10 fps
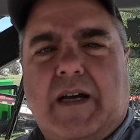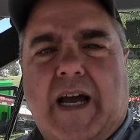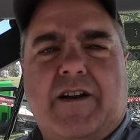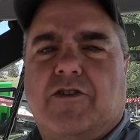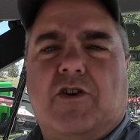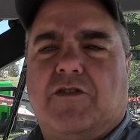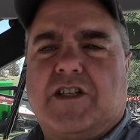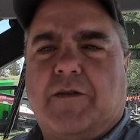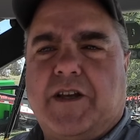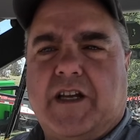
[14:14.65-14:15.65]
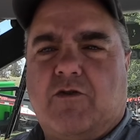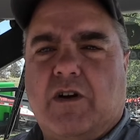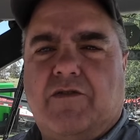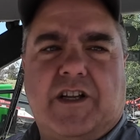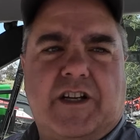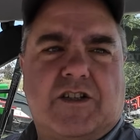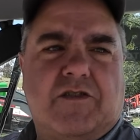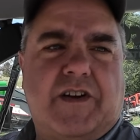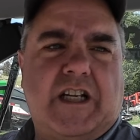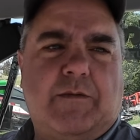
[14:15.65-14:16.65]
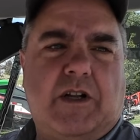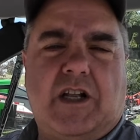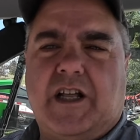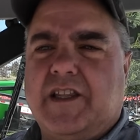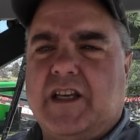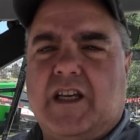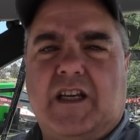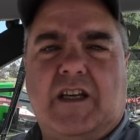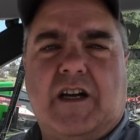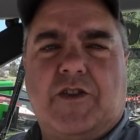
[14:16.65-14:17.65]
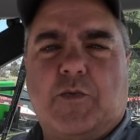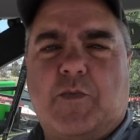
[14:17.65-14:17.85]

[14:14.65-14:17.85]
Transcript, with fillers: don't know if something equivalent is available on the other